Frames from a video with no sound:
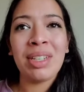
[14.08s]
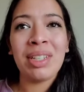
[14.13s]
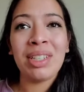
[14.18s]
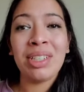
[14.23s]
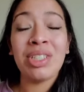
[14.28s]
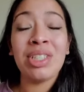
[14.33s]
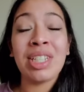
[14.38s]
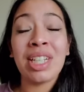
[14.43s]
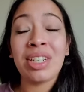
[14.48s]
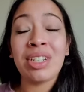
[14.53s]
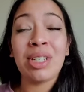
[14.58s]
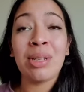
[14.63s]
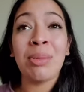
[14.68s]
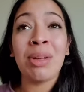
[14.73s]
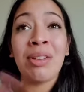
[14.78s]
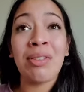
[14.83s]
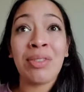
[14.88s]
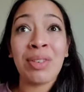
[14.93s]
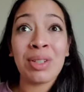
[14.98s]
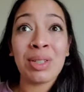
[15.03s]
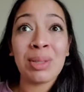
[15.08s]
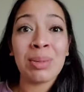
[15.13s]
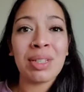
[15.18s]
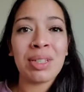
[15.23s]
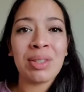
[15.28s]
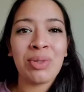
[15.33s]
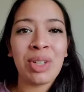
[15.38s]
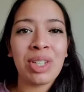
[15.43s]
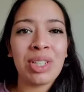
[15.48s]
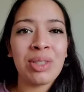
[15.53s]
She's actually my first
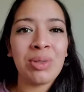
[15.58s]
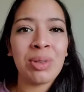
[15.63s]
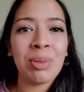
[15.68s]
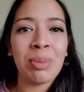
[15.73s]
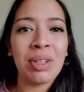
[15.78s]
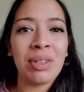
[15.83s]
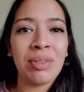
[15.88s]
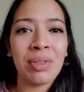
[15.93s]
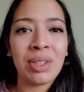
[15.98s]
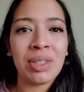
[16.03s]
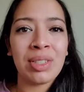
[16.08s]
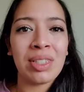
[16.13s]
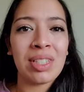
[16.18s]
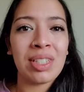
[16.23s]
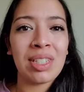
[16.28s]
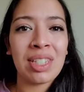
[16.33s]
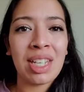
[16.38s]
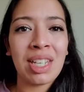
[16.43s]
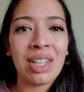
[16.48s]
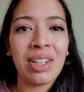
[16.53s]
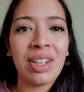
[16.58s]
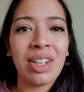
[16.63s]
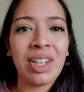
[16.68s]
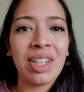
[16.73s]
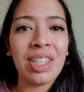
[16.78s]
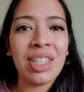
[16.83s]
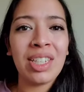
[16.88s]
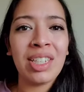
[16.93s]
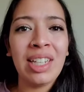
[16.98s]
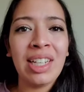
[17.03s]
best friend. We've been friends since
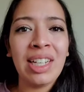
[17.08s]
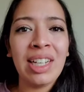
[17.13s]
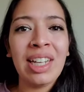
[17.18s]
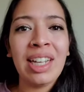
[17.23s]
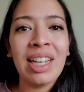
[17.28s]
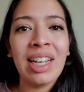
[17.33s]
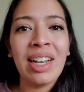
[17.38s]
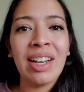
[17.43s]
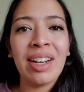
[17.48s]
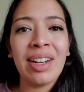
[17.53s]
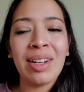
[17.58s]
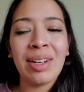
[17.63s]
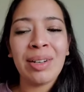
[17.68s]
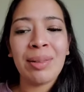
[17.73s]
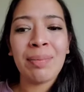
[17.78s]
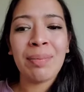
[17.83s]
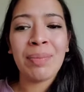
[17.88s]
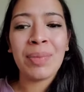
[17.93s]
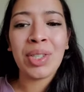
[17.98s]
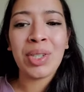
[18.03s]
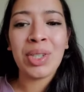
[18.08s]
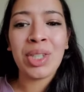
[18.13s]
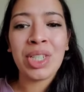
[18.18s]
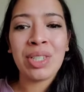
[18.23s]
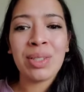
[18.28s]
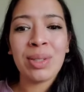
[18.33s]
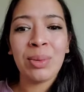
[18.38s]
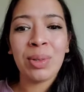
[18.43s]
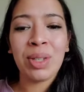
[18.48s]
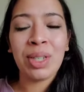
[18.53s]
kindergarten. So
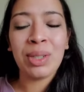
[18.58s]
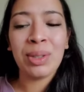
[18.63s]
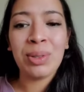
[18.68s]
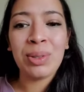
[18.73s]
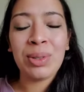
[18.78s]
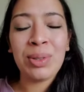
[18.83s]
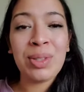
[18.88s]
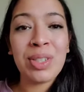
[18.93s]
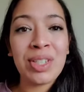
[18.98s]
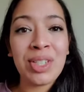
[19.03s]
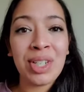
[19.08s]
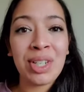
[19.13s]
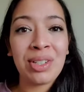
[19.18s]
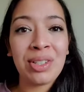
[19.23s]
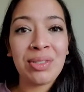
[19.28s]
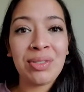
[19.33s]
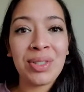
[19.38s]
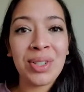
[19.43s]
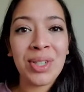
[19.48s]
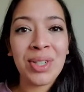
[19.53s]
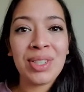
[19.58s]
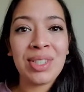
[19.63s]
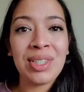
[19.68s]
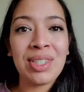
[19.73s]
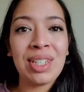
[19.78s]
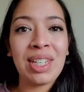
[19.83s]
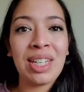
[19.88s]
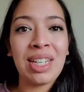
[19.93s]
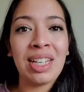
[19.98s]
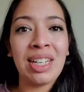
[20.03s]
she's the one who knew the gender
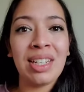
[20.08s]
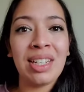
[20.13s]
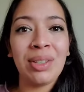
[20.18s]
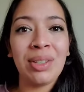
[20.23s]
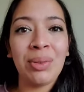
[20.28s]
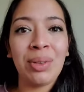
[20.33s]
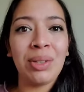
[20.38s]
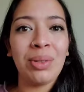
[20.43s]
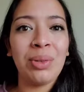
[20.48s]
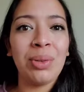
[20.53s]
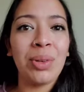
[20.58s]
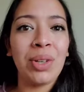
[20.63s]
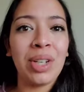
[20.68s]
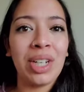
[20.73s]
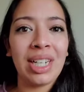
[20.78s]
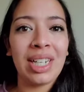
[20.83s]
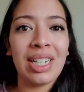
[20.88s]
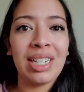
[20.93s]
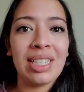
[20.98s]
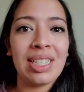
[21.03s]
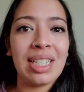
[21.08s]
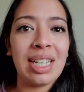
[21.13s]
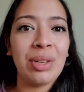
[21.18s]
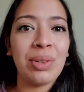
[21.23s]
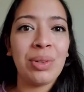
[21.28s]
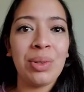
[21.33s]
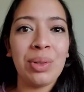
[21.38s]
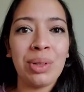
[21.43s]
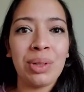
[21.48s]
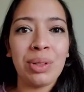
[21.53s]
first and the one who organized
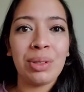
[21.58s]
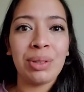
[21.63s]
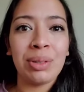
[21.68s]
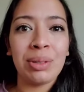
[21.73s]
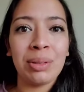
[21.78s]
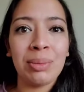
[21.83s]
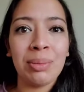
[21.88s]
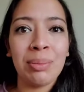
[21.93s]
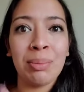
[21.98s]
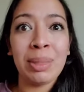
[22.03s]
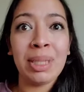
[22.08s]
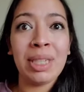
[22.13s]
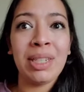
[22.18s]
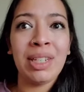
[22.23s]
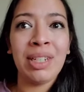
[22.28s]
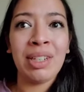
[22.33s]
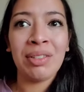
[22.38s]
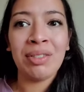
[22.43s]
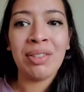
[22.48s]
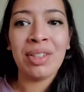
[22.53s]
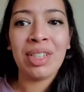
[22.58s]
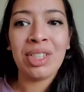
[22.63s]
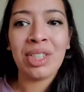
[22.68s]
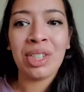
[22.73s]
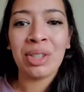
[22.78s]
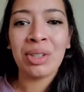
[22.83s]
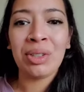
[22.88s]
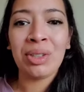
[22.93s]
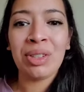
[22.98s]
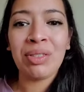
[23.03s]
that whole bit of the
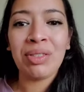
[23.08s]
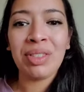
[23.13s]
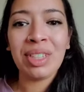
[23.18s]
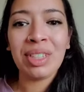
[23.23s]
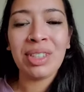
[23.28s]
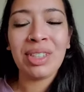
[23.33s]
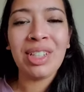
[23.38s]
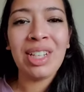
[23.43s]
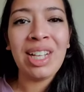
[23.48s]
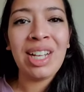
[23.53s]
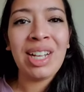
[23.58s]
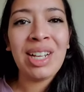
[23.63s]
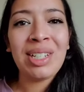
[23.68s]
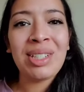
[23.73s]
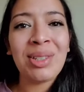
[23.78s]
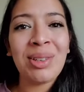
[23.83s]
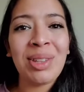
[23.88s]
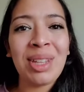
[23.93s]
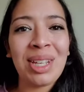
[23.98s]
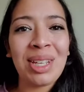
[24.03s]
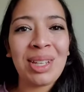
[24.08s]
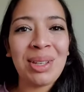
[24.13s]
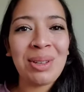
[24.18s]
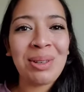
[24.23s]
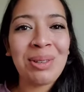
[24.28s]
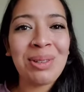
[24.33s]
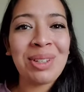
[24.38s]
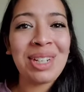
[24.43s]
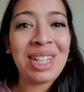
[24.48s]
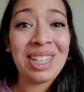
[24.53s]
gender reveal. So thank
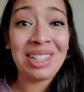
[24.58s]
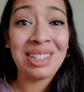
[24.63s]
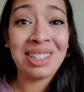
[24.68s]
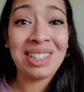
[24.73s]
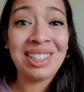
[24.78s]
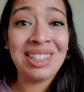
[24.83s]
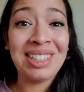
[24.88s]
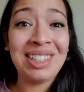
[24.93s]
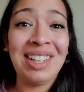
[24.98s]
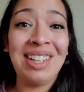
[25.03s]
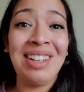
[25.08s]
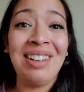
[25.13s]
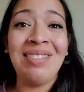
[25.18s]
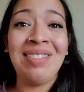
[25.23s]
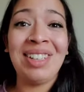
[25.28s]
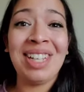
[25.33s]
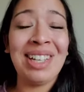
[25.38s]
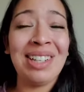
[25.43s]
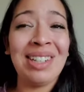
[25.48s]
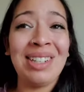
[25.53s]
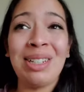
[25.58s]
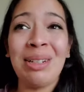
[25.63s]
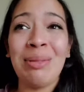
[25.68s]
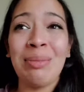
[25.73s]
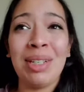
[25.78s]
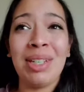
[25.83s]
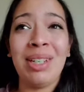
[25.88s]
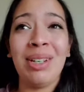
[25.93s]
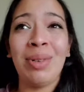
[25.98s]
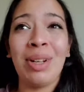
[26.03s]
you, Kaylee. It ended up
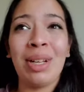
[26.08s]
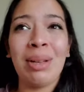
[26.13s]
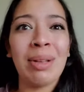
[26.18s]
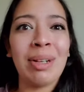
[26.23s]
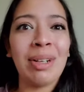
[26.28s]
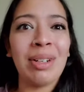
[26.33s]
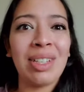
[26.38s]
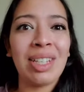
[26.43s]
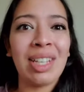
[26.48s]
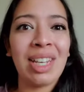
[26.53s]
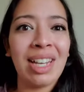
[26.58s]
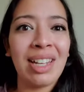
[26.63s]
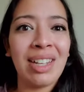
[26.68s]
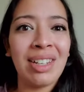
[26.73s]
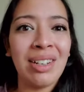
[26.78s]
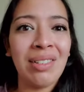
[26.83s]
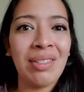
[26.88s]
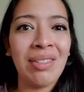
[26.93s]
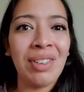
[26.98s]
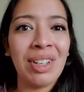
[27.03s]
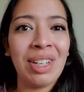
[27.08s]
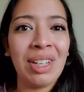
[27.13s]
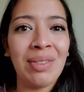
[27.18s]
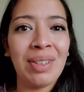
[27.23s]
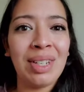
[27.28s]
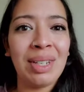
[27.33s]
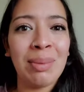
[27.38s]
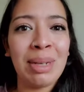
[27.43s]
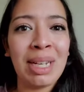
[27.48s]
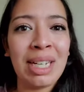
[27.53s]
being way better than I could have
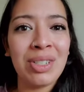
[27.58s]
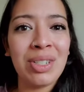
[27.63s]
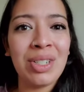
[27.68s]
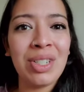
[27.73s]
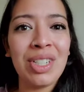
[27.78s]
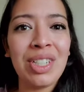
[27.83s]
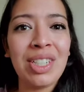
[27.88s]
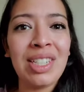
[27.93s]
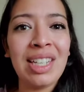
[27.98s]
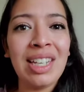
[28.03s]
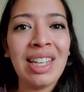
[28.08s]
even imagined.